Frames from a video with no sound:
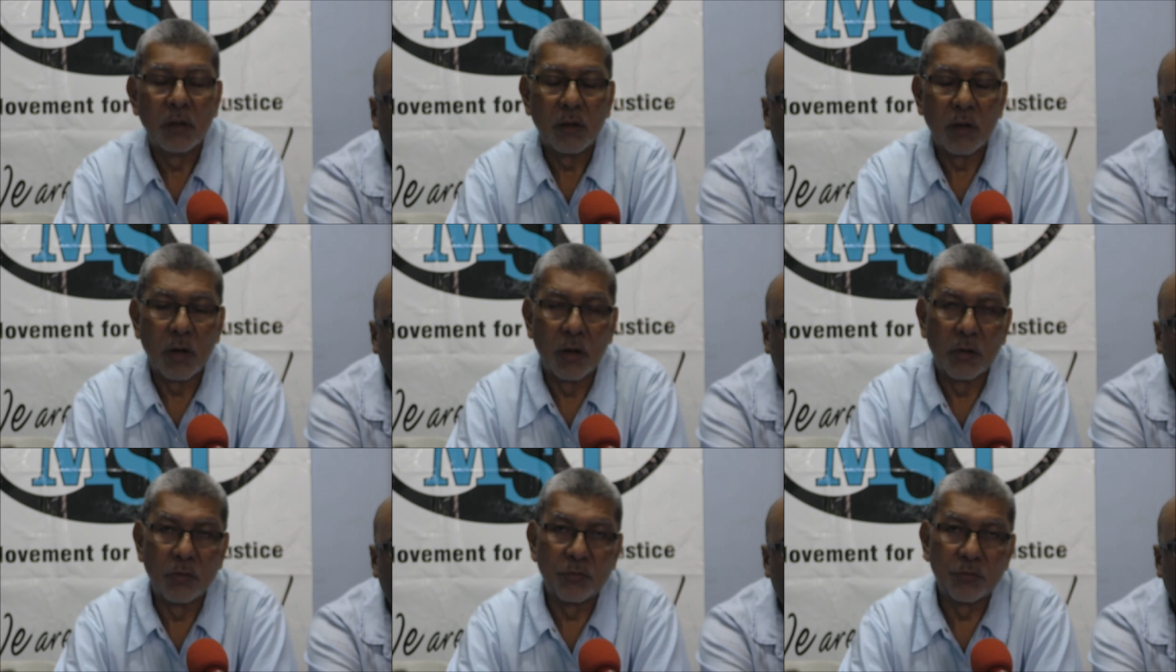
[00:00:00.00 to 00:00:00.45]

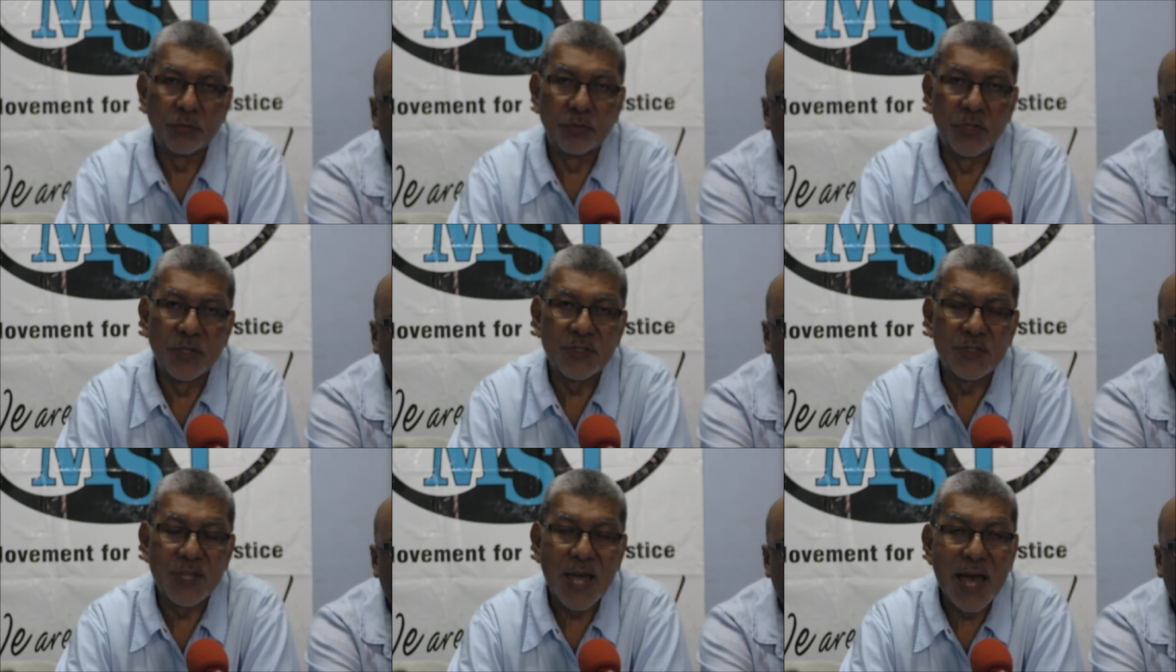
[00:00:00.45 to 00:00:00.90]
of
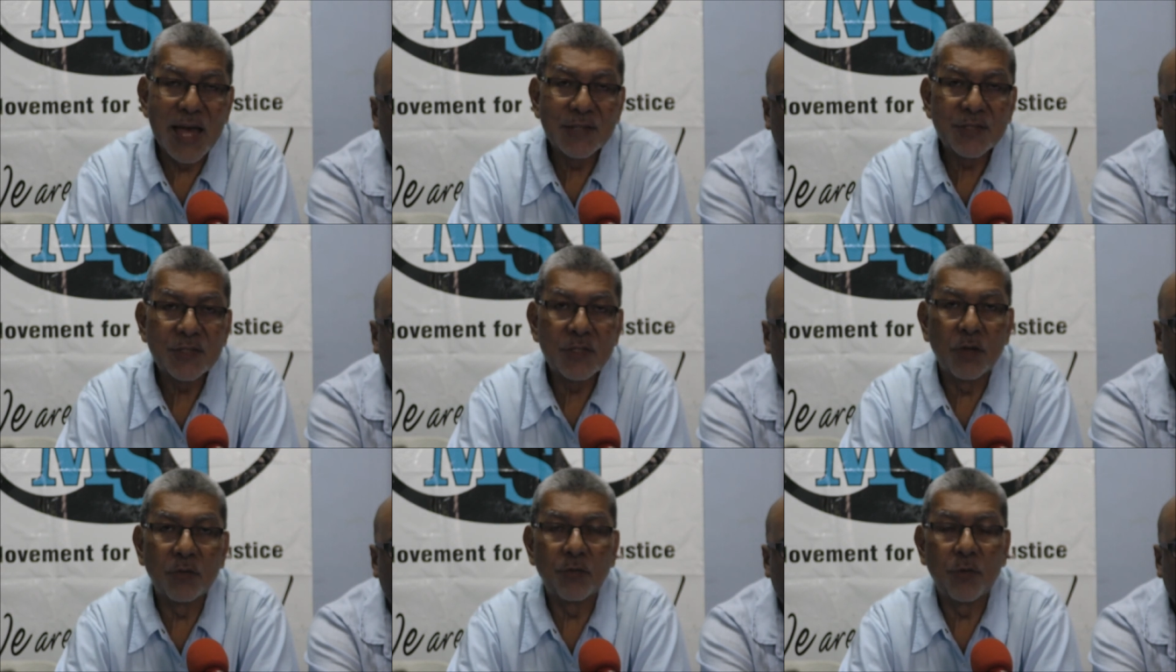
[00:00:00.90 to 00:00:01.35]

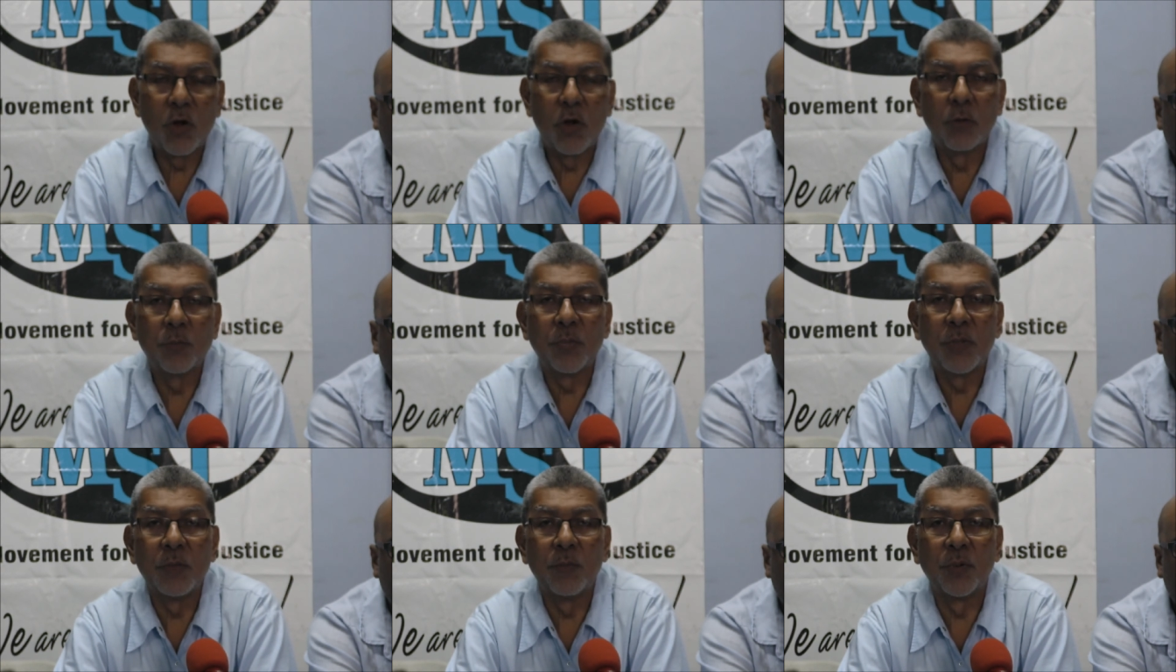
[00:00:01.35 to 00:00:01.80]
disaster for
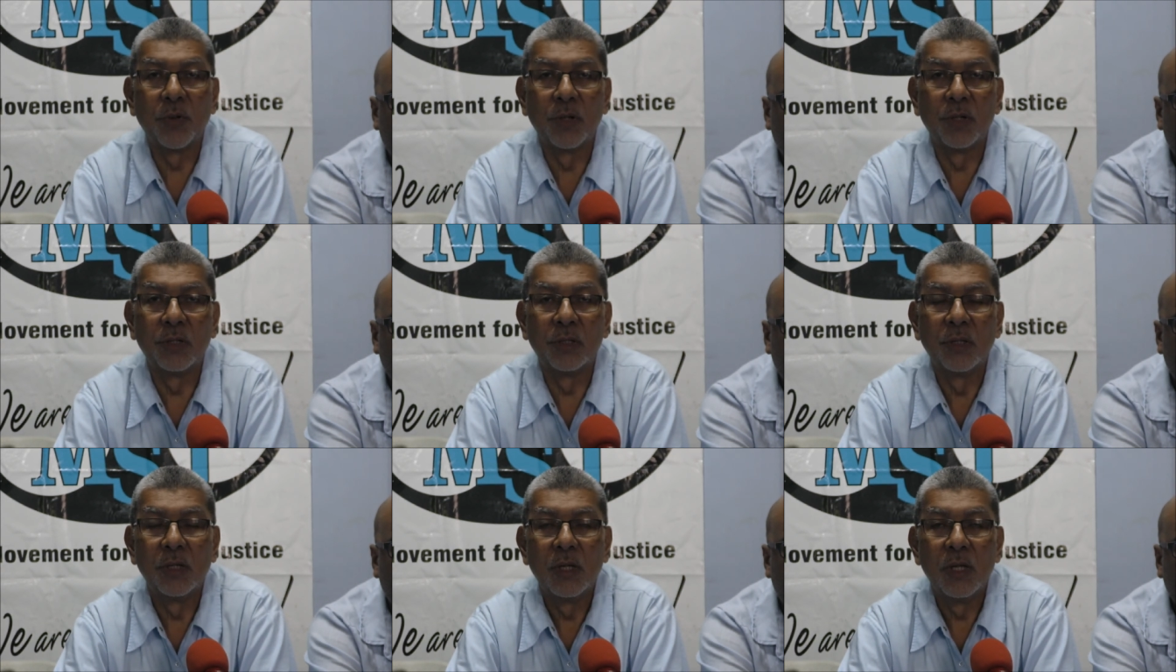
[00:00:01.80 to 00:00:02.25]
our
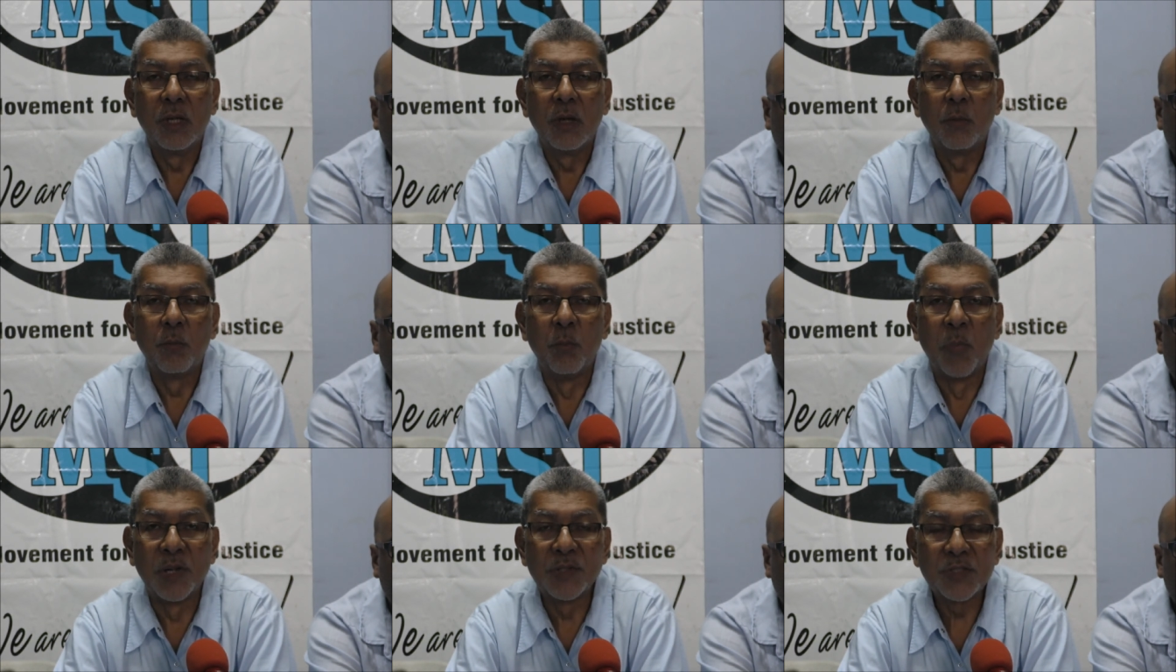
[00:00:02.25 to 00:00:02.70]
people
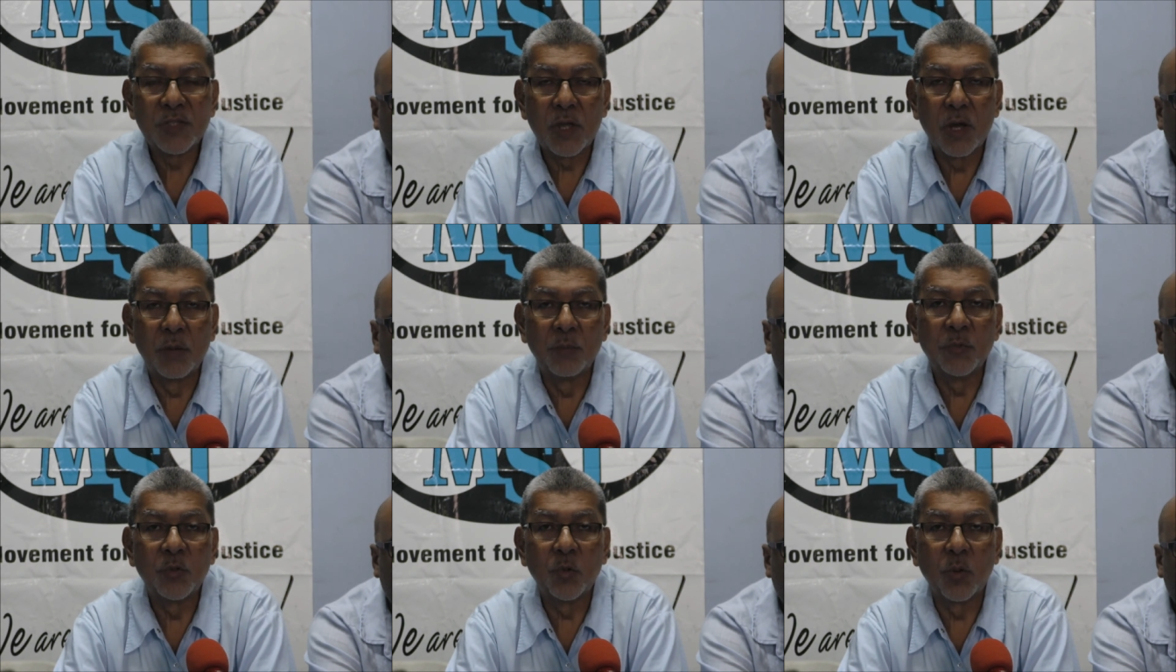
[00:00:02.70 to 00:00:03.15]
must
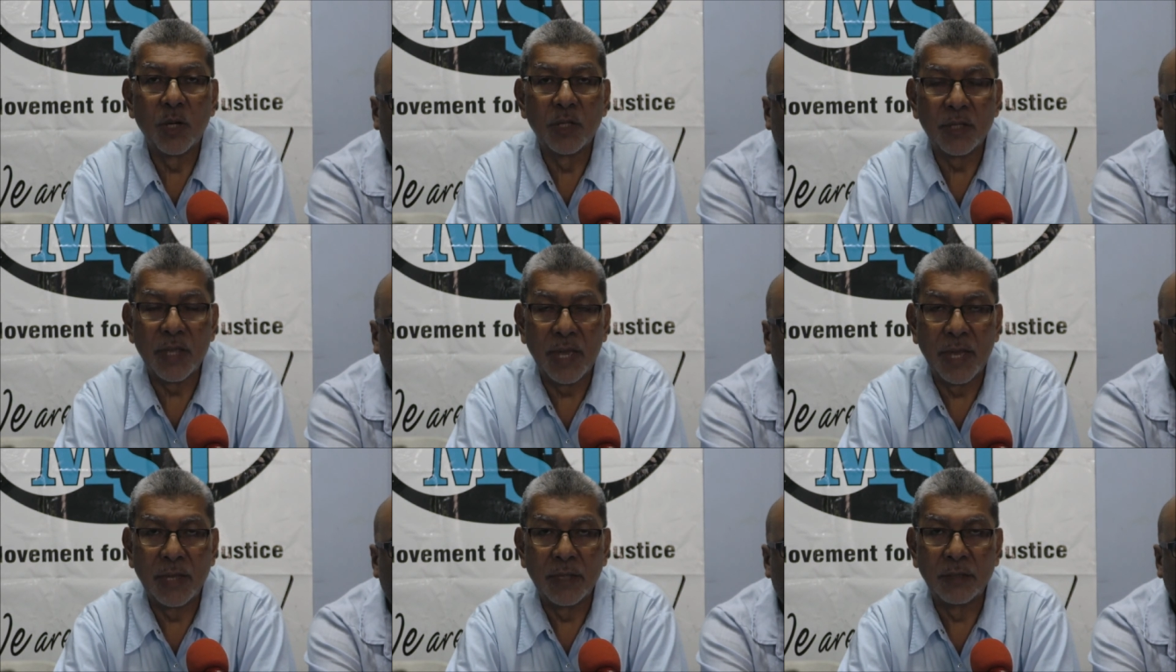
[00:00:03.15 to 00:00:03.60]
come to
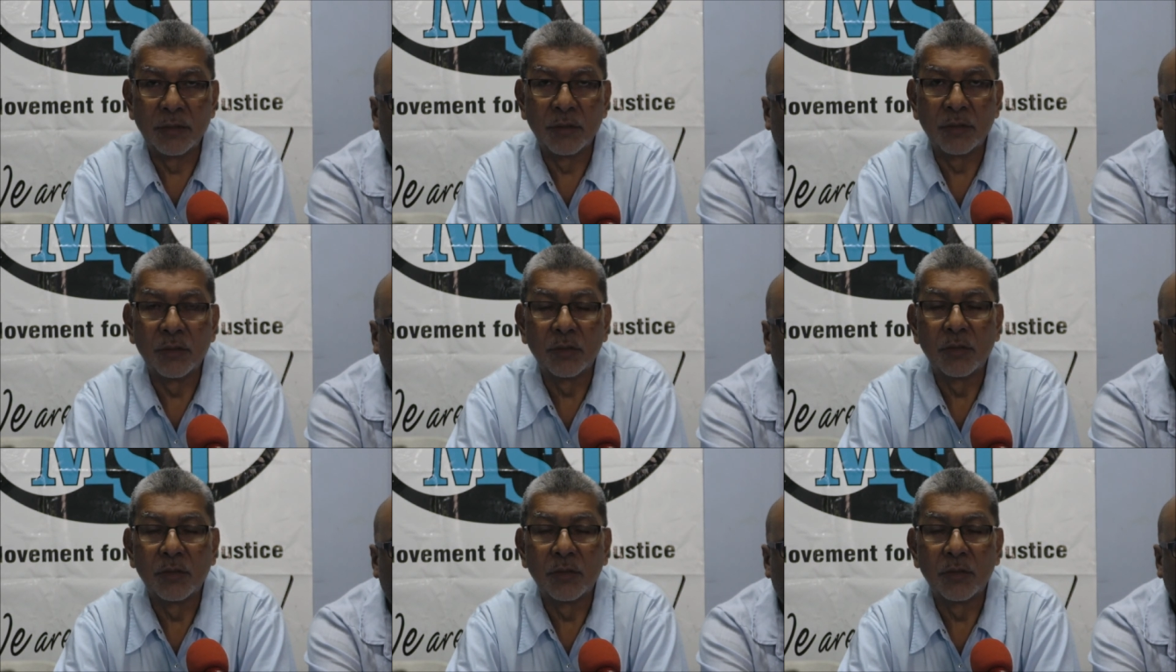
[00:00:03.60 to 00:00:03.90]
an end.